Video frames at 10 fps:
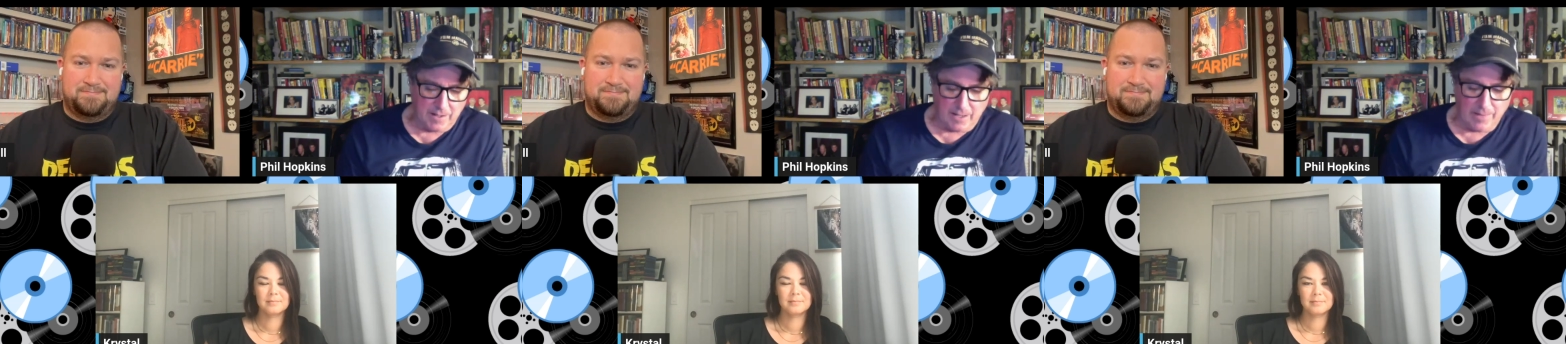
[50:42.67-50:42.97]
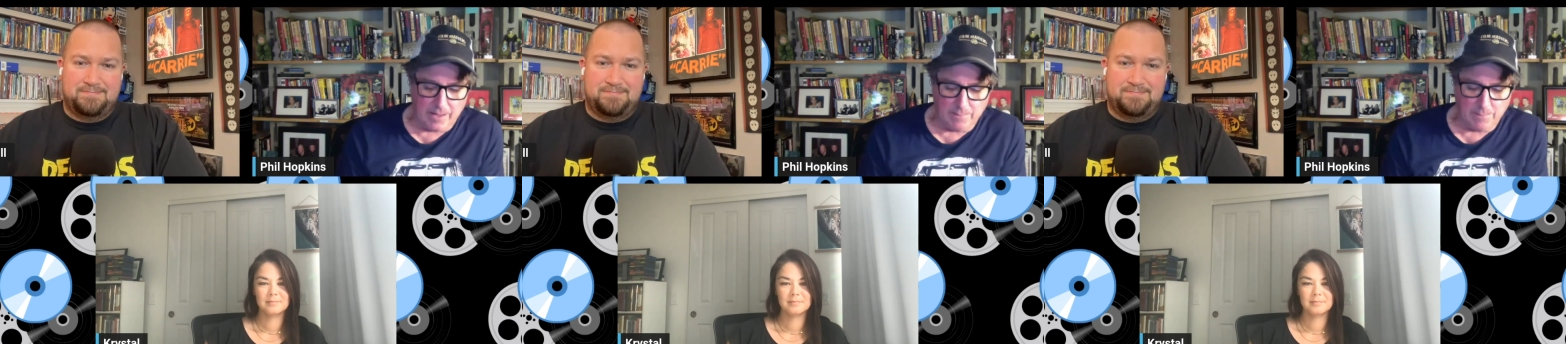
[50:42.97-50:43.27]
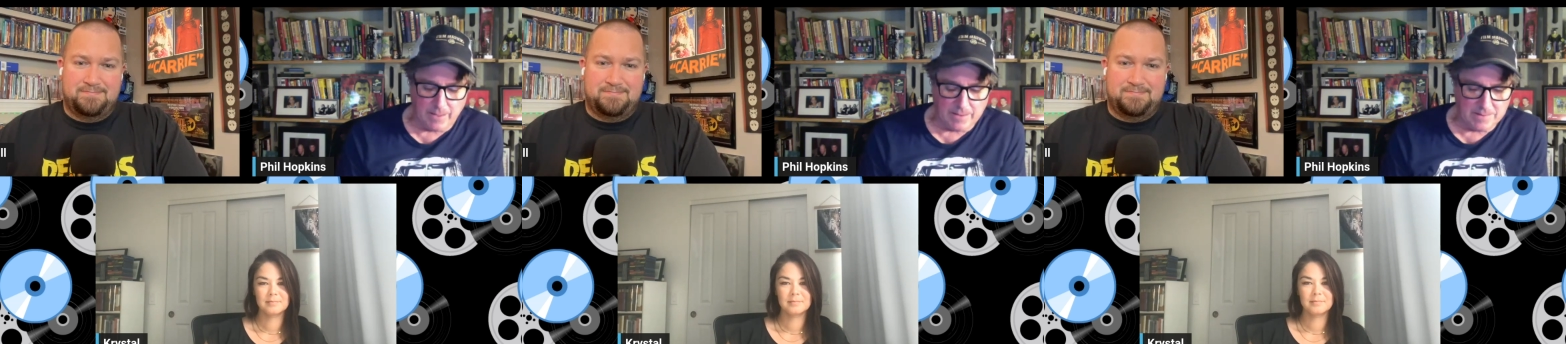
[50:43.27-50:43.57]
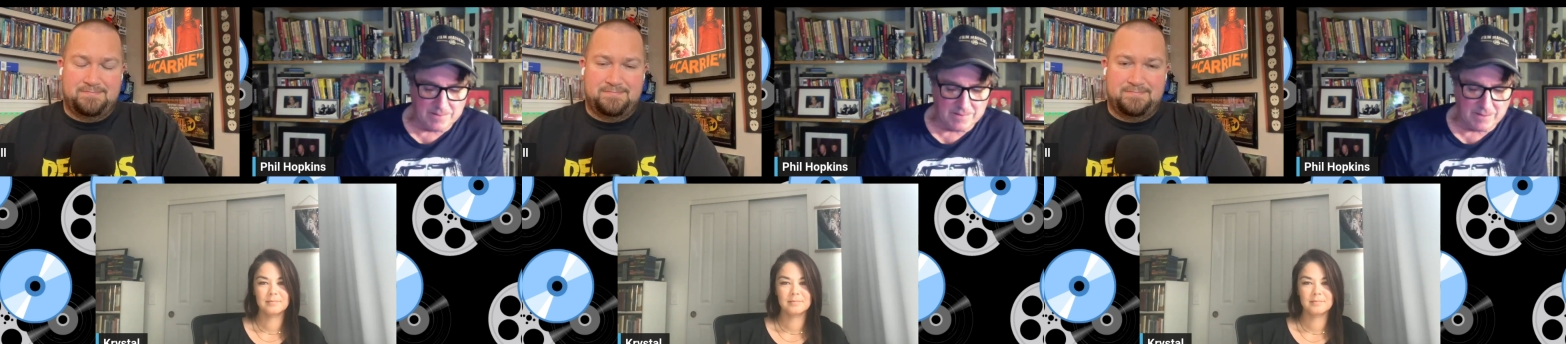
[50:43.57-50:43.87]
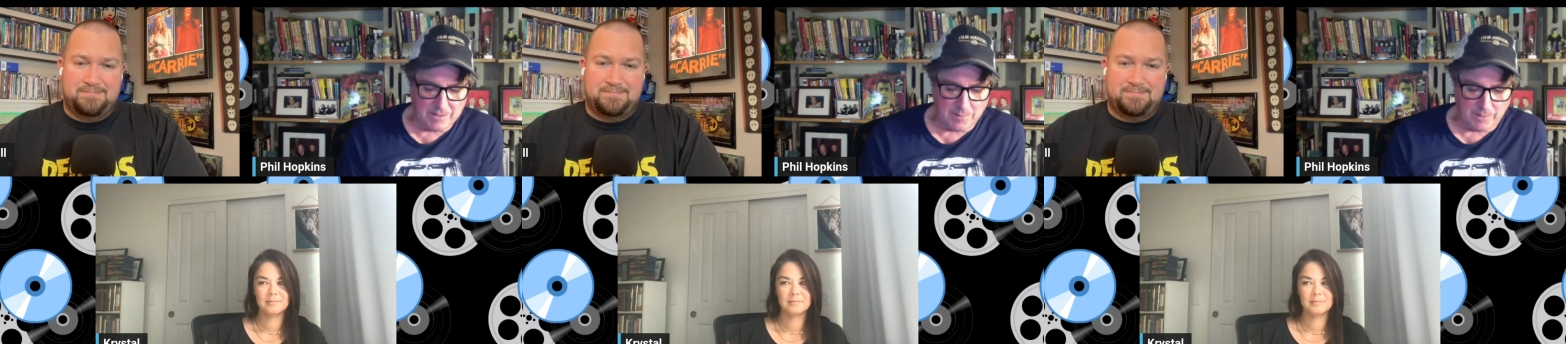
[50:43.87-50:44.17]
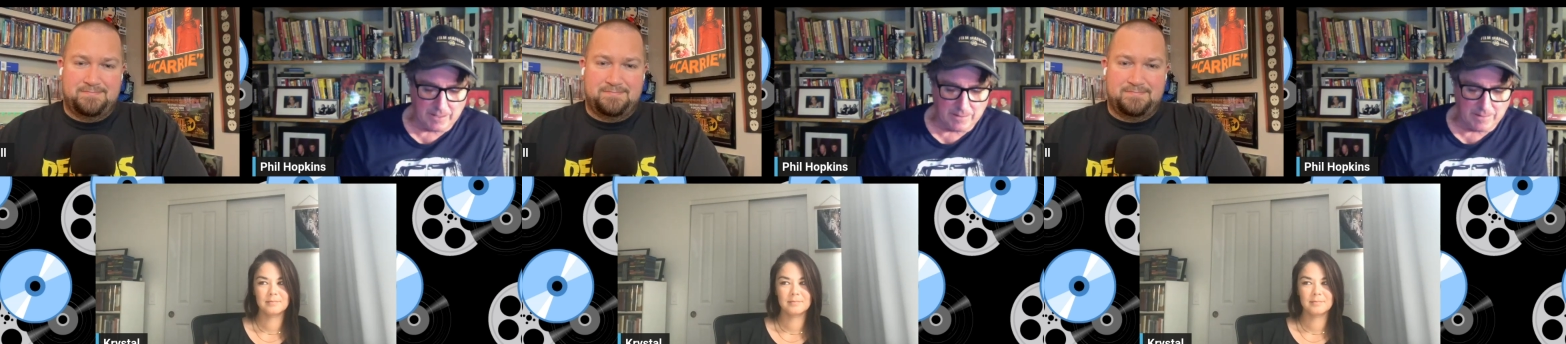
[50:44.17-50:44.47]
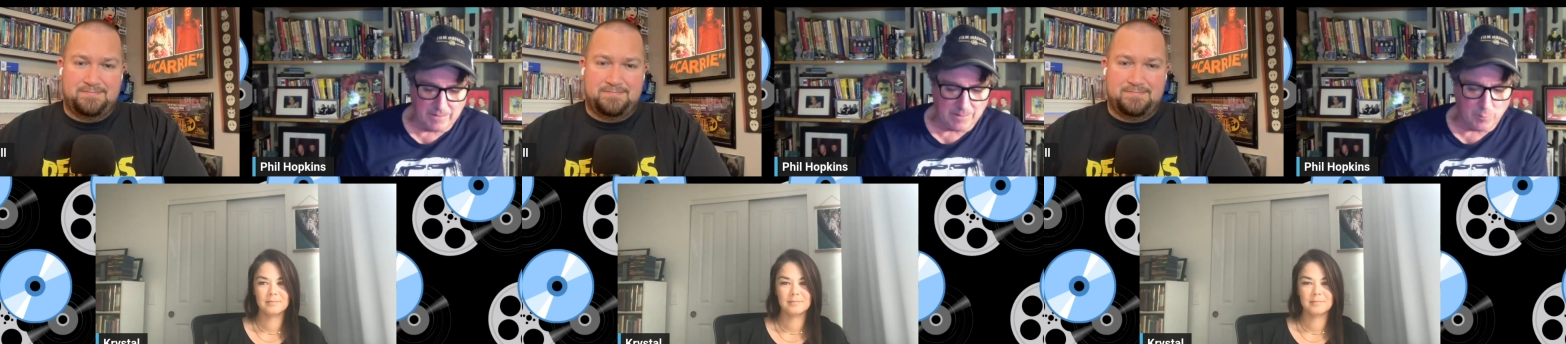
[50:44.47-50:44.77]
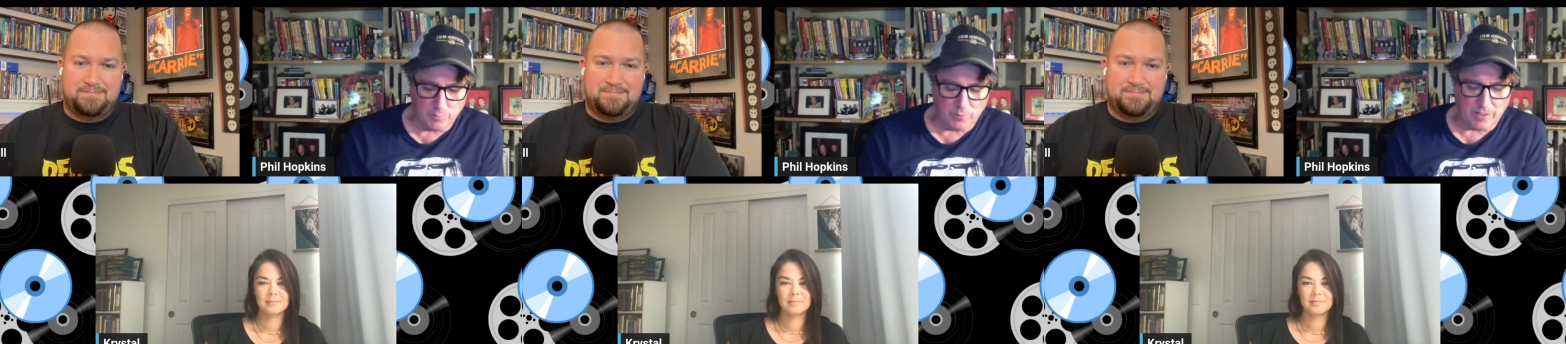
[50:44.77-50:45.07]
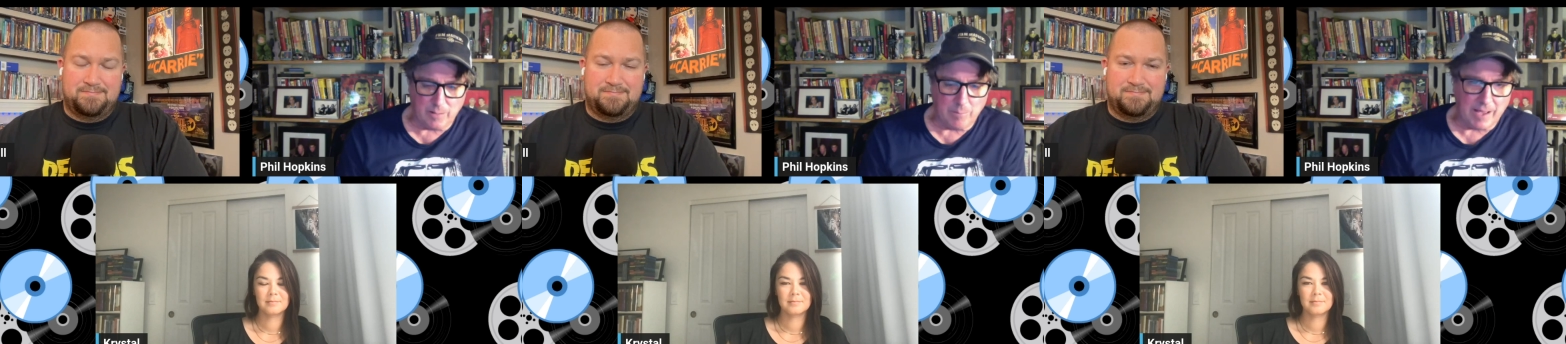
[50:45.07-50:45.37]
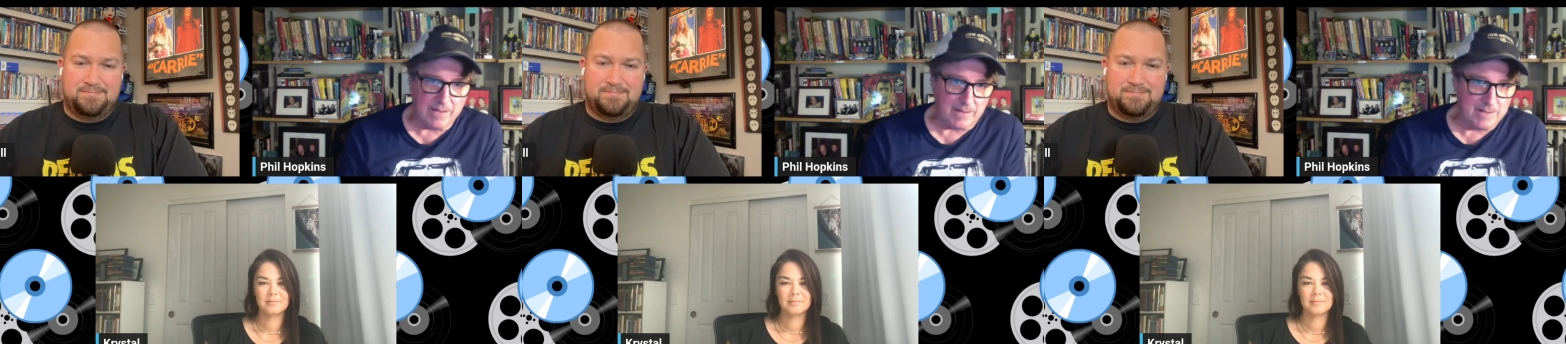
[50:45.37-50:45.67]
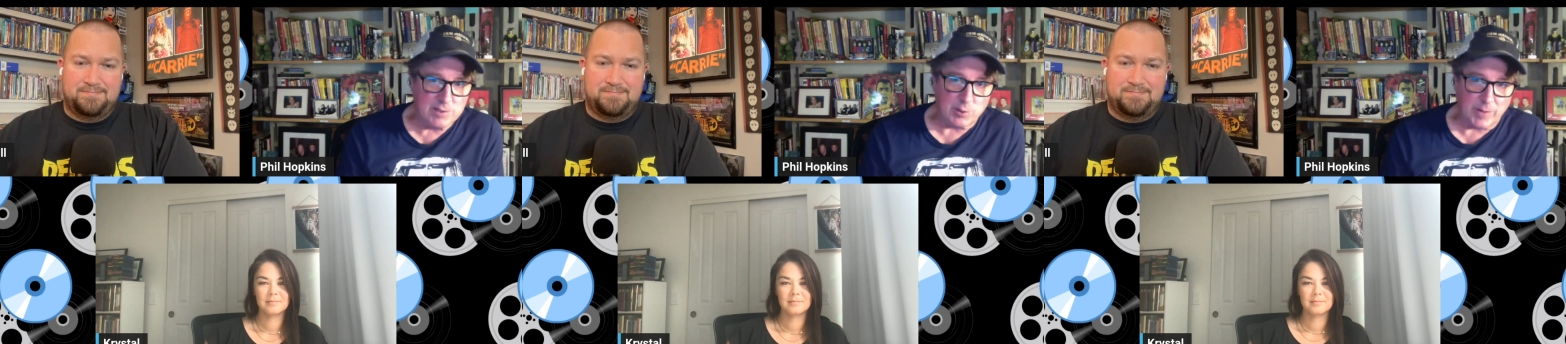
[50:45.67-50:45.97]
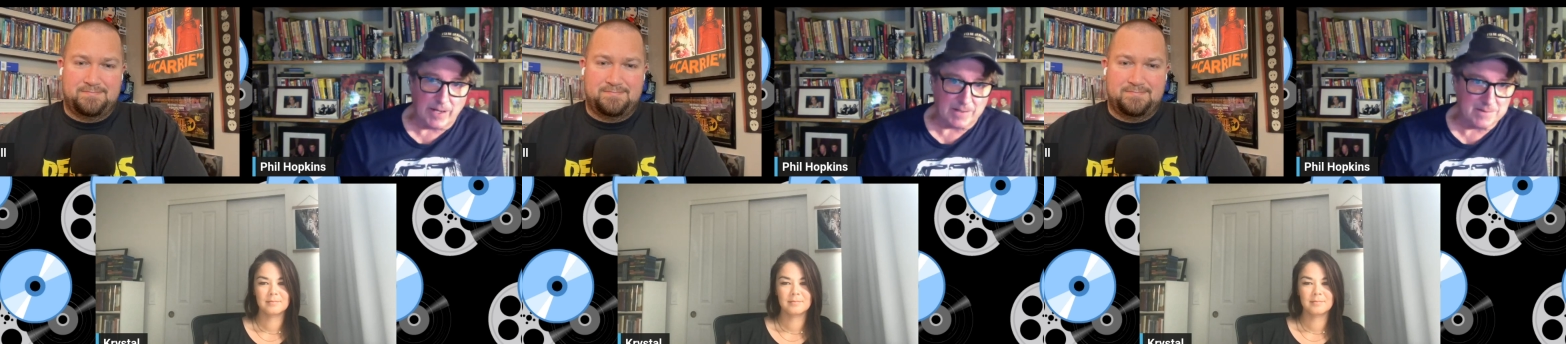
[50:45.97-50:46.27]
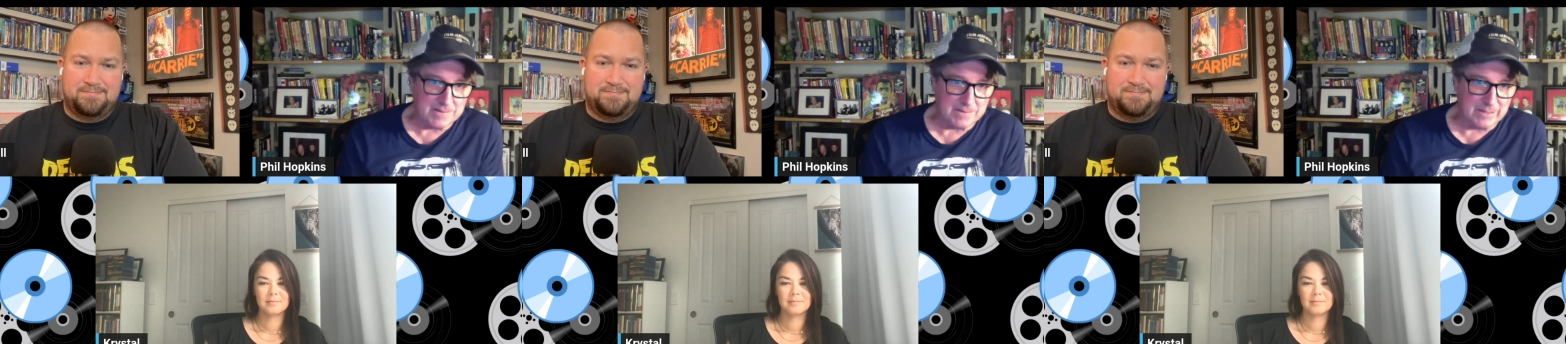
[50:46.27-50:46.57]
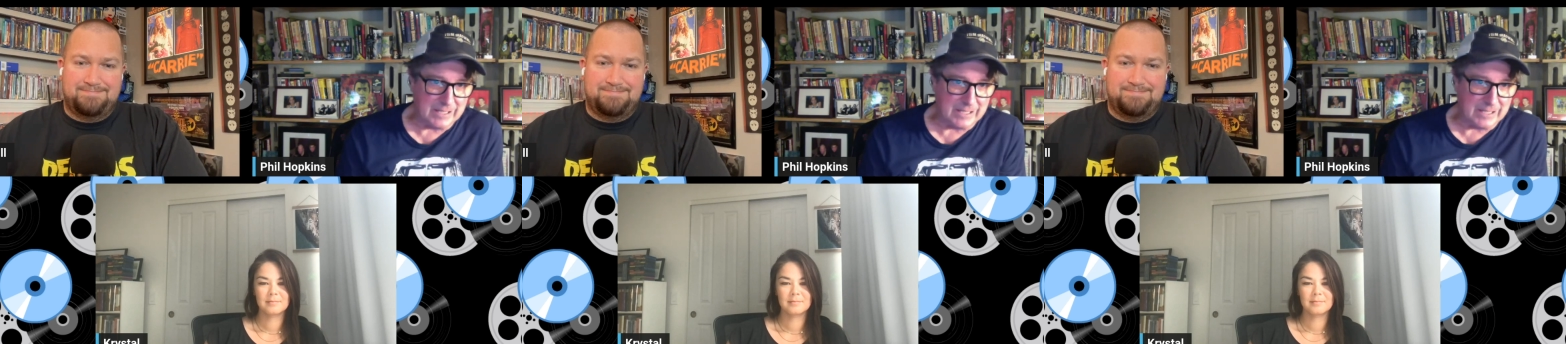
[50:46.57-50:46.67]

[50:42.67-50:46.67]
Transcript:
Speaker 1: And then things, you know, like you know, we're bringing back Easter eggs. You know,